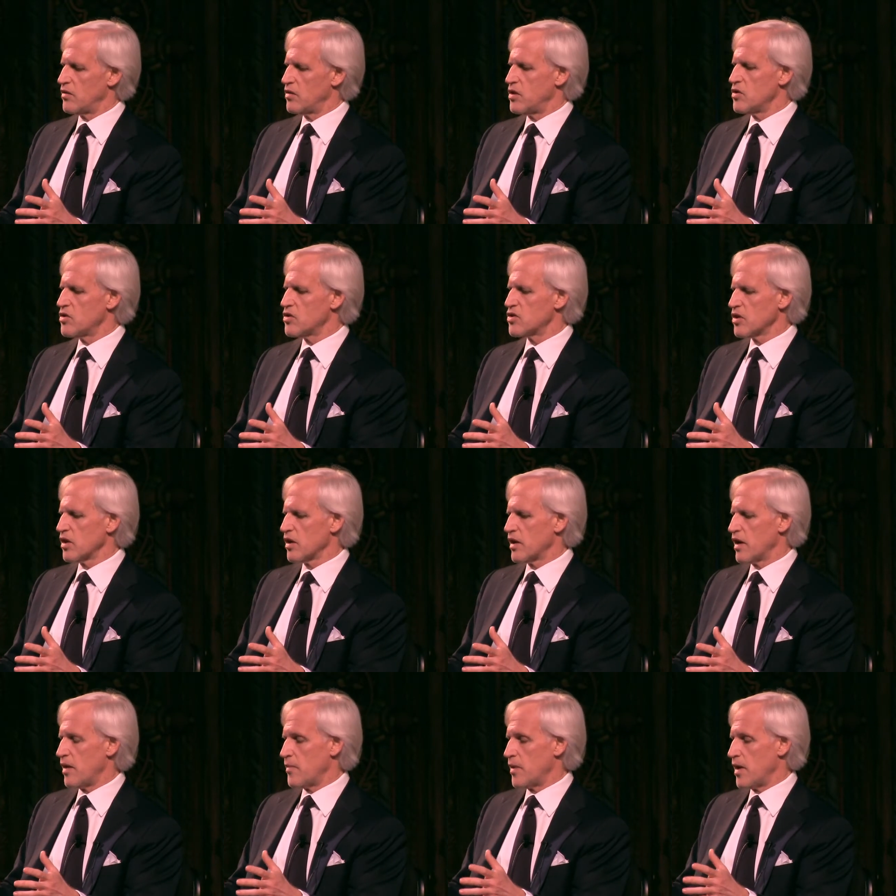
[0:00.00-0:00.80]
and
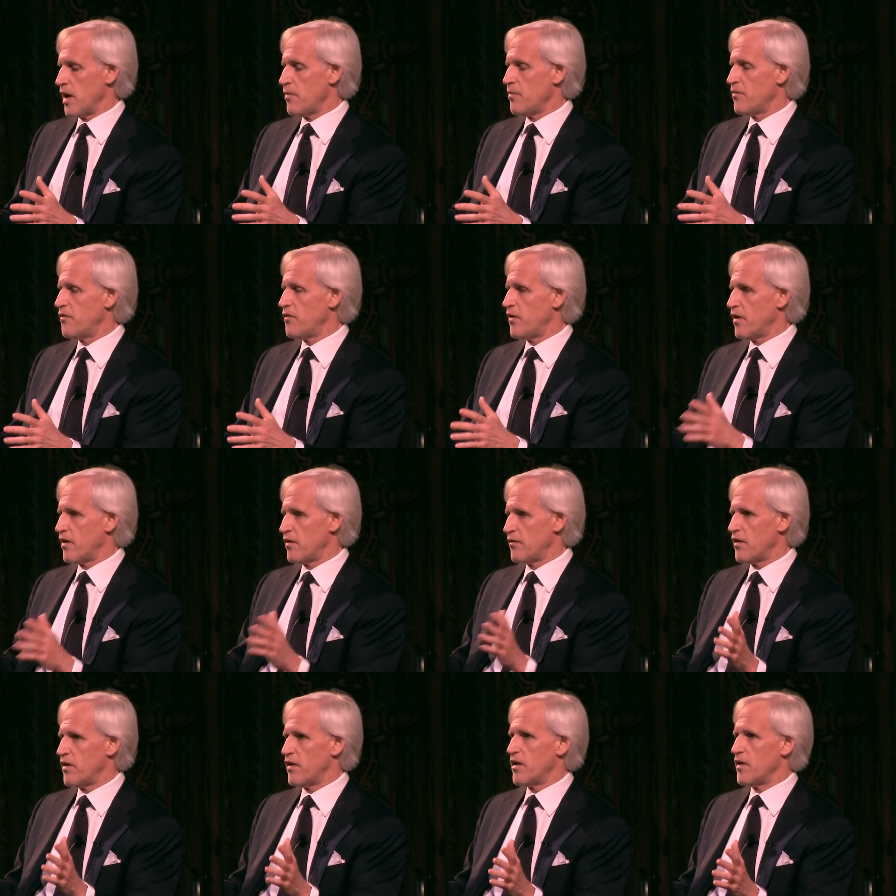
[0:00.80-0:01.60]
usually, I mean, I'm
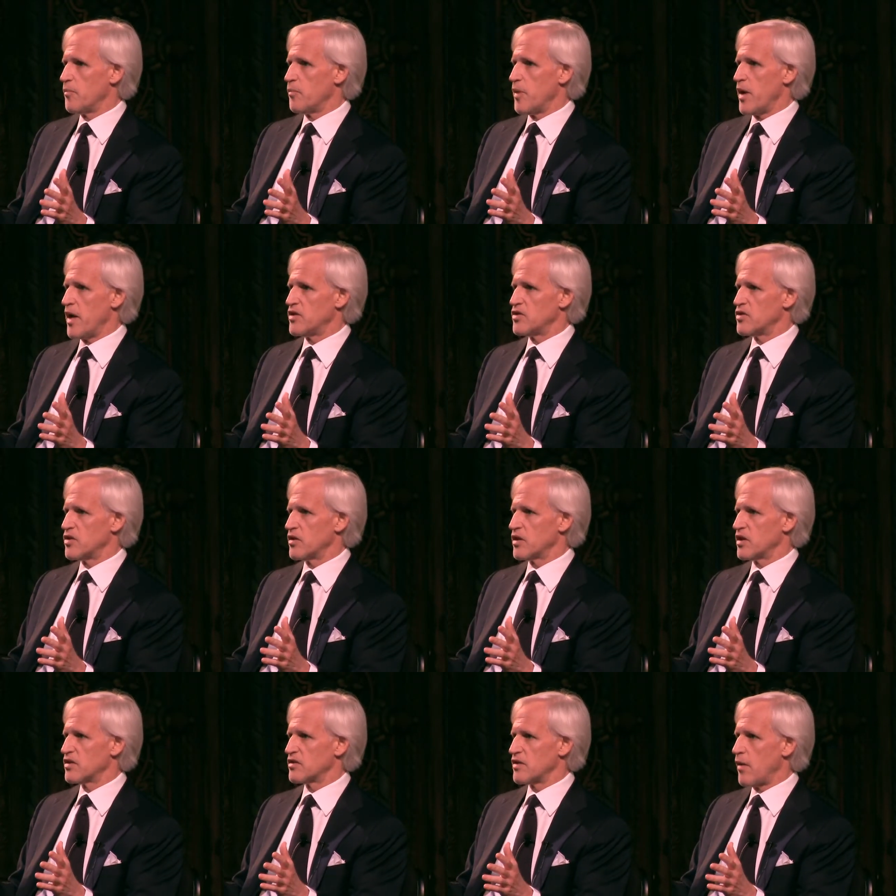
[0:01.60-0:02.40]
very, very
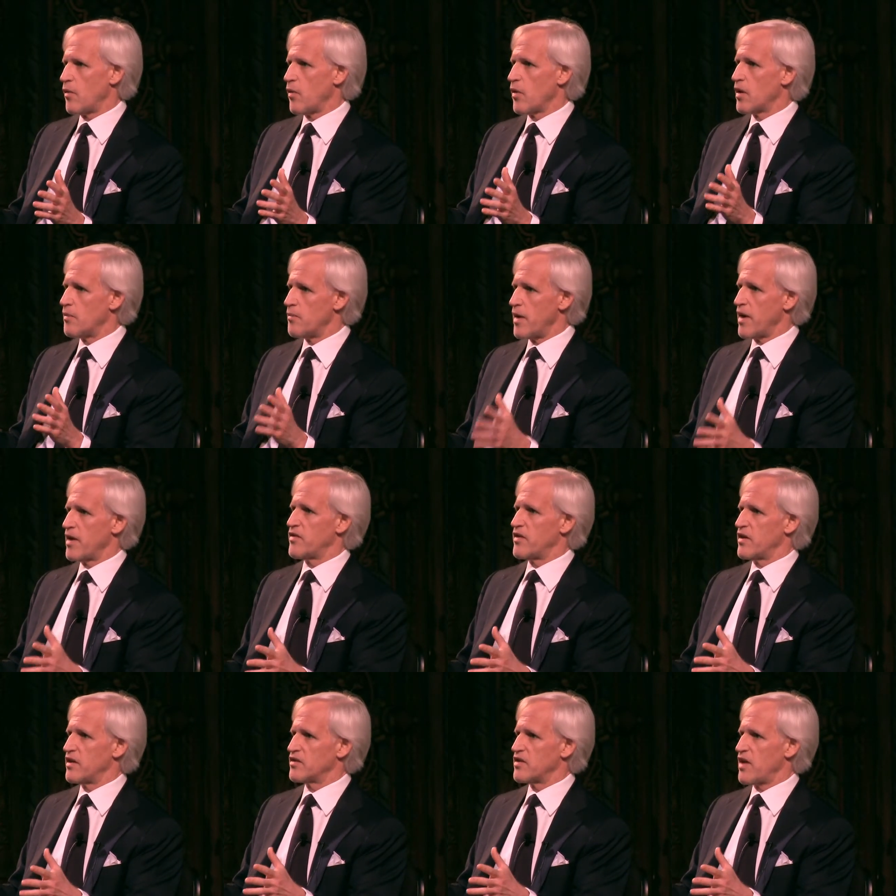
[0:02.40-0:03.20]
impatient because I want to
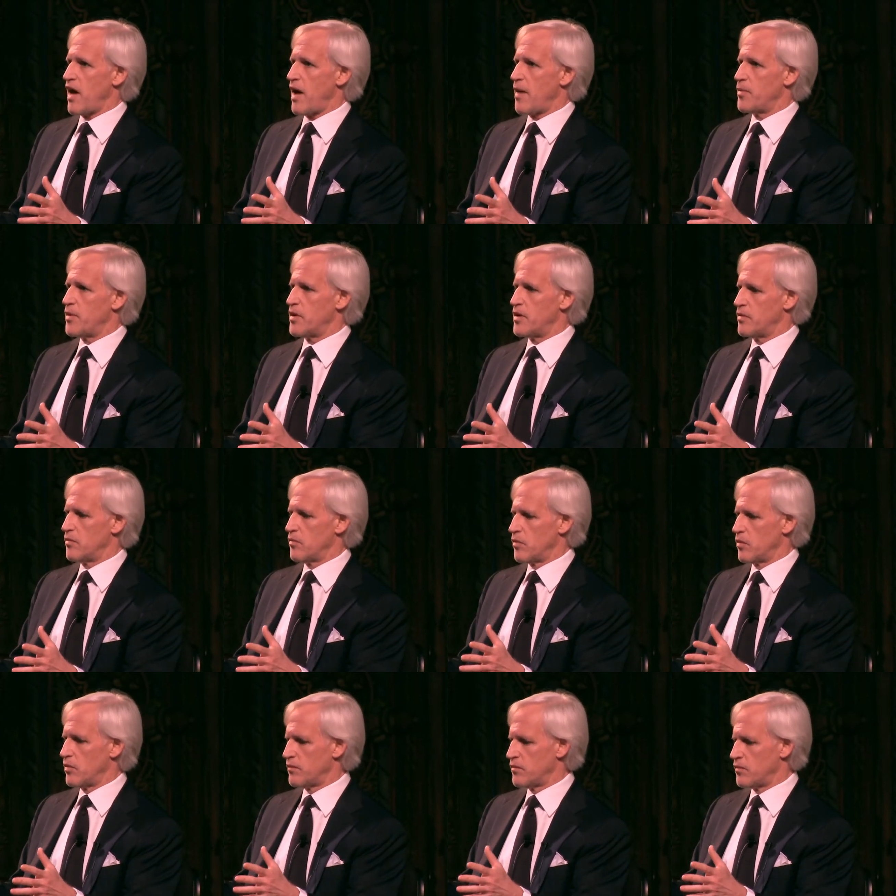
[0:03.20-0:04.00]
make things happen
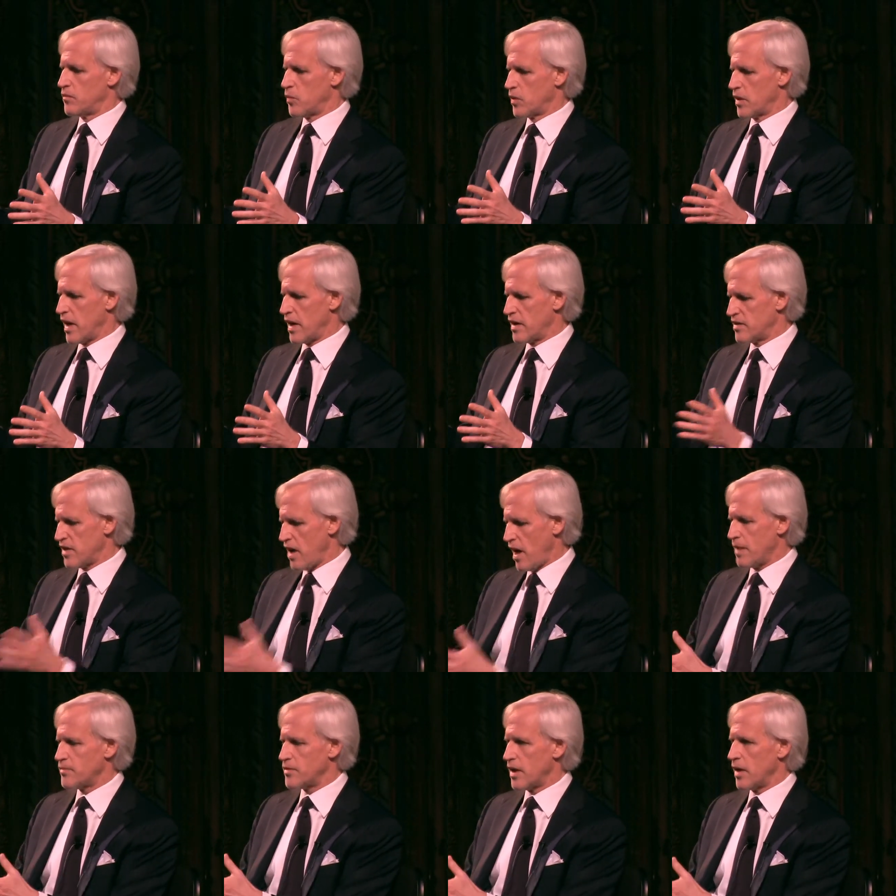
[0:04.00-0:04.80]
and we've, we've got a
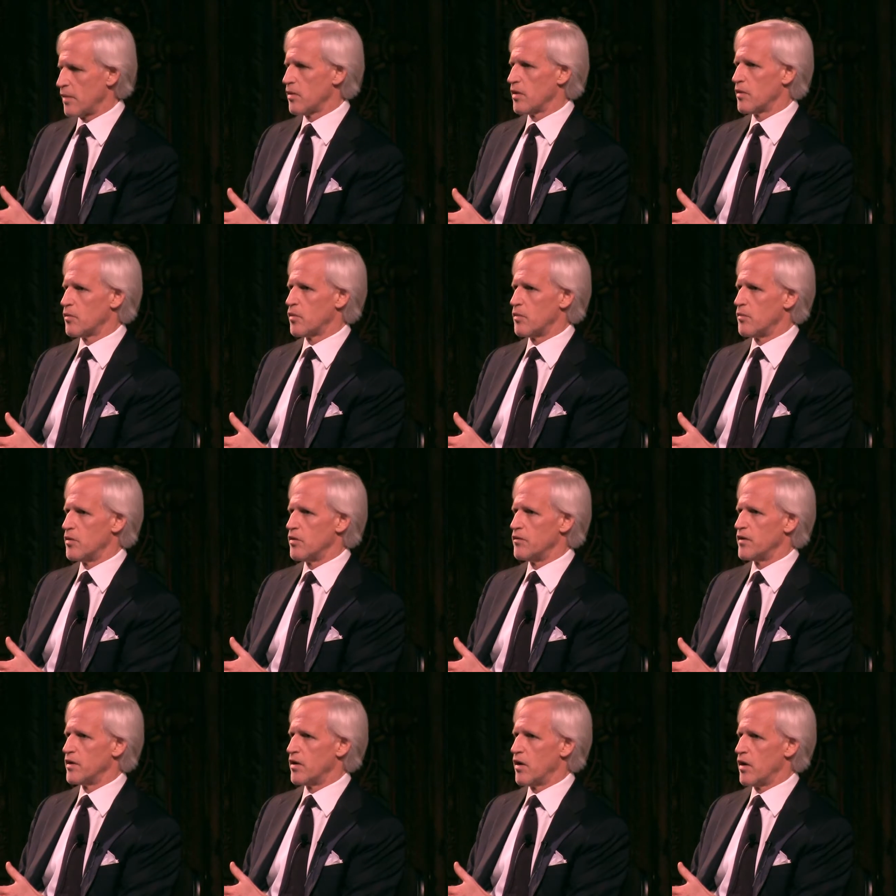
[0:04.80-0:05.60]
timetable that we're
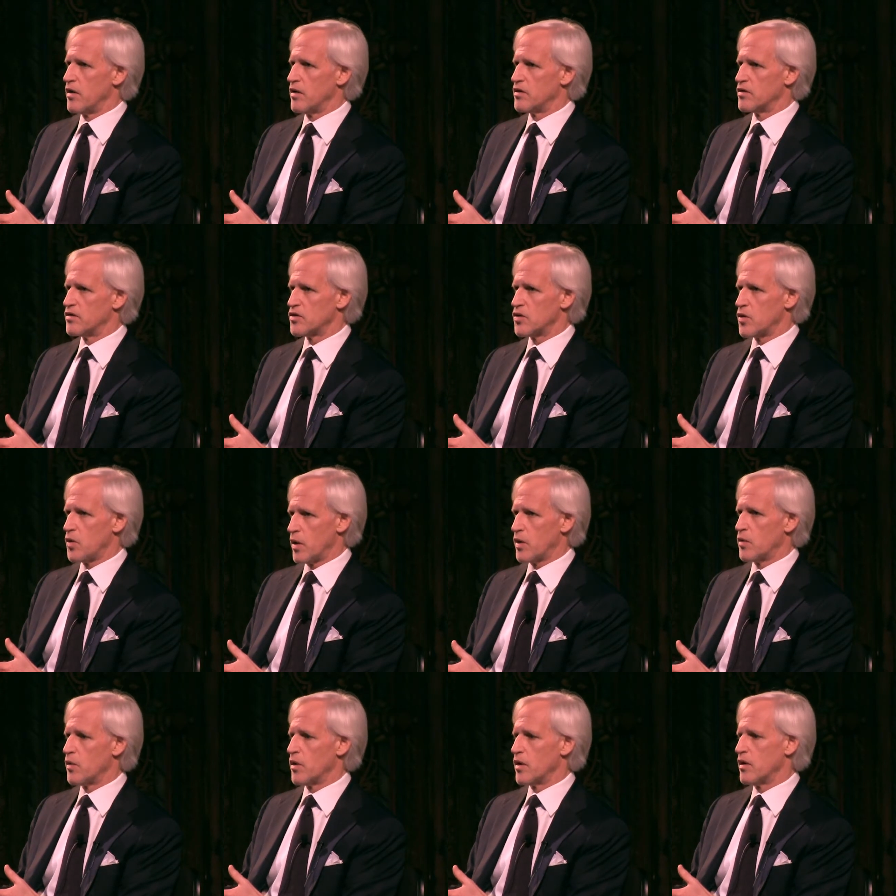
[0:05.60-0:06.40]
moving on and it's a
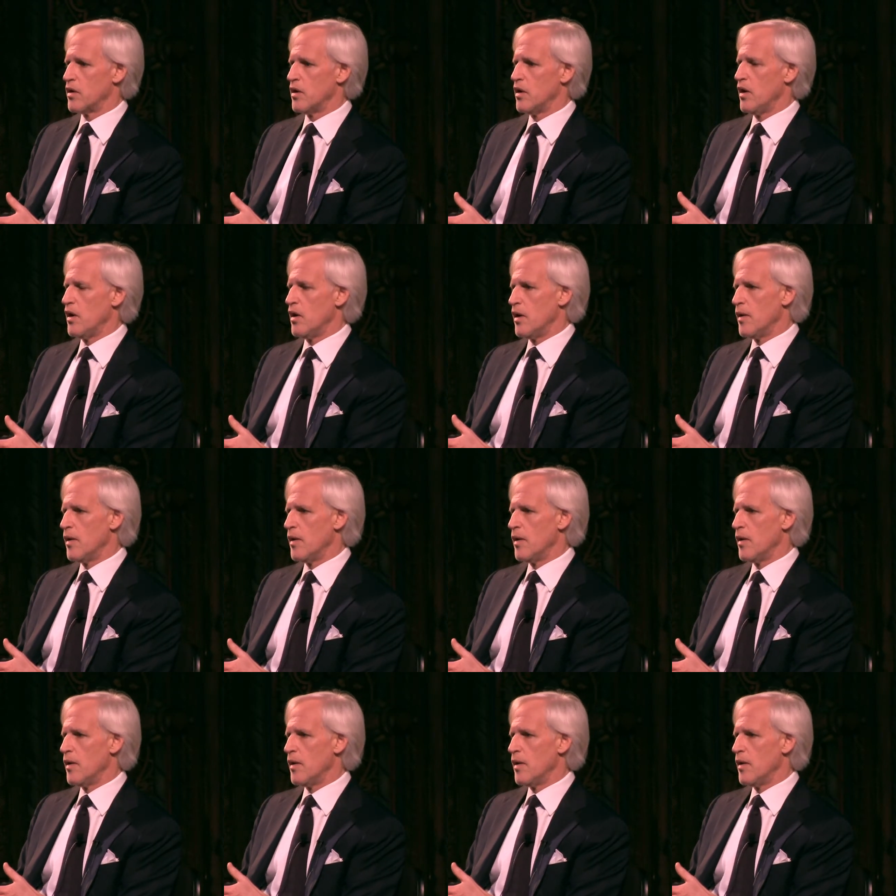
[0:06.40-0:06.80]
quick one.